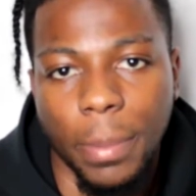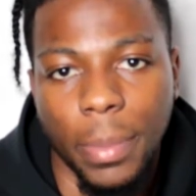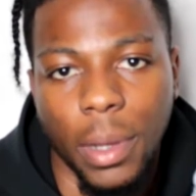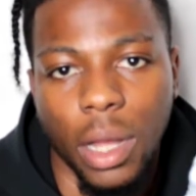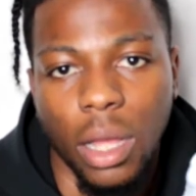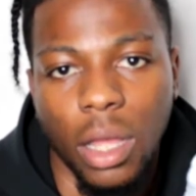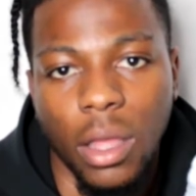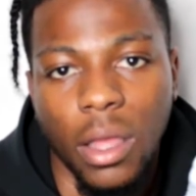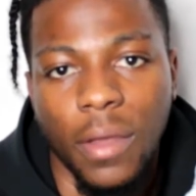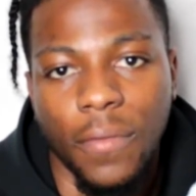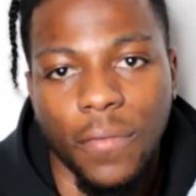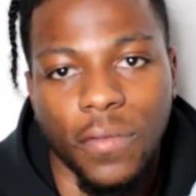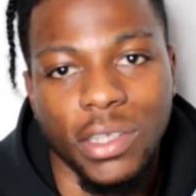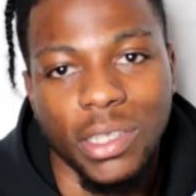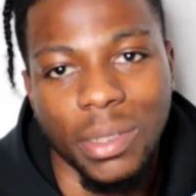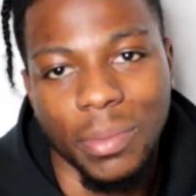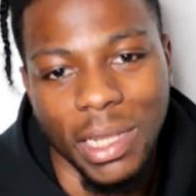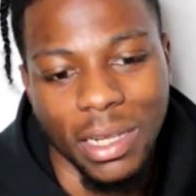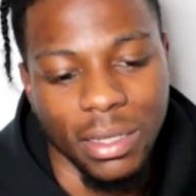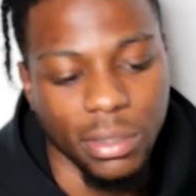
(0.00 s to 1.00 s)
but
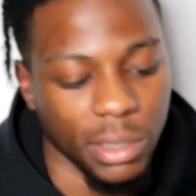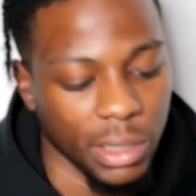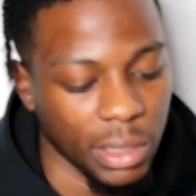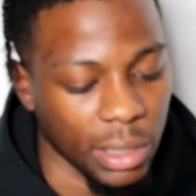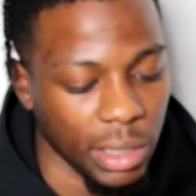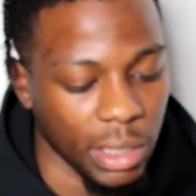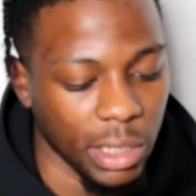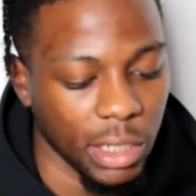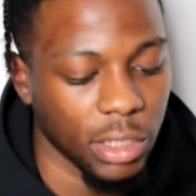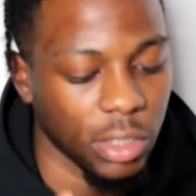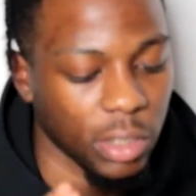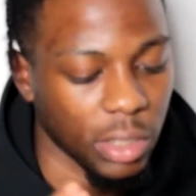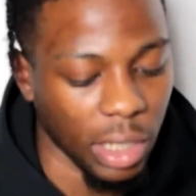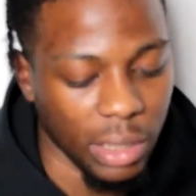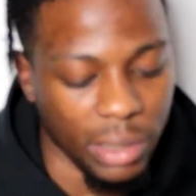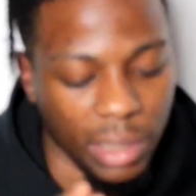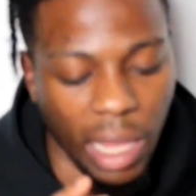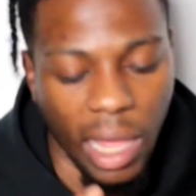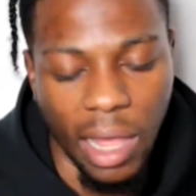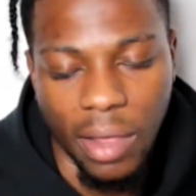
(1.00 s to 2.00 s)
fundamentally
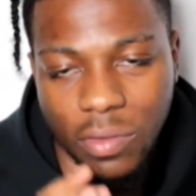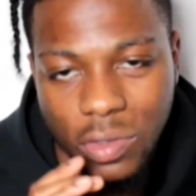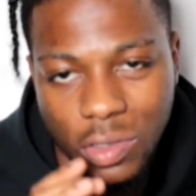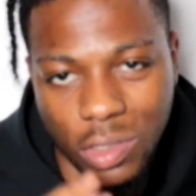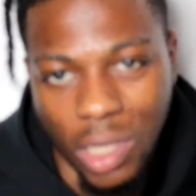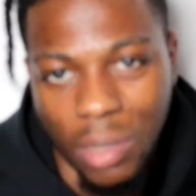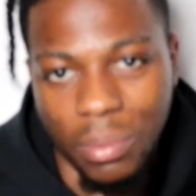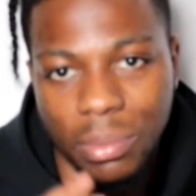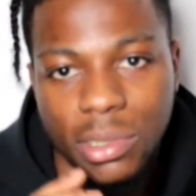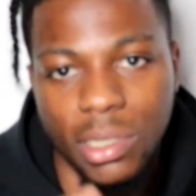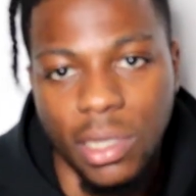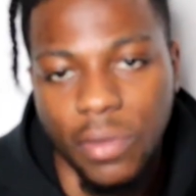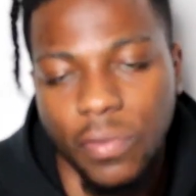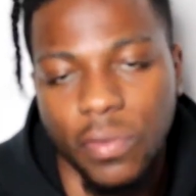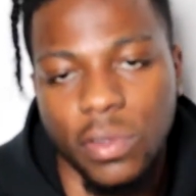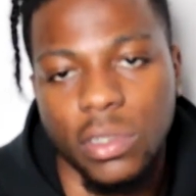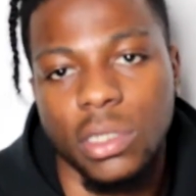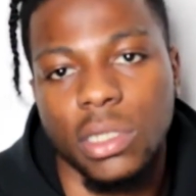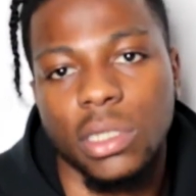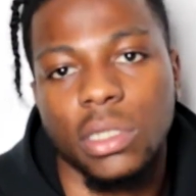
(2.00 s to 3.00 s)
does have some
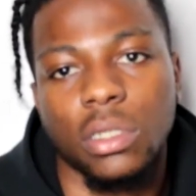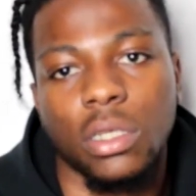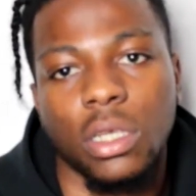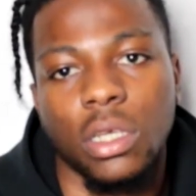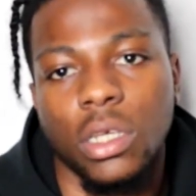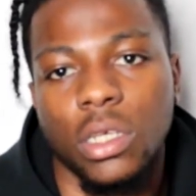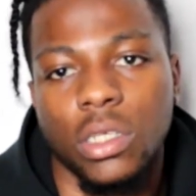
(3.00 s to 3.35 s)
differences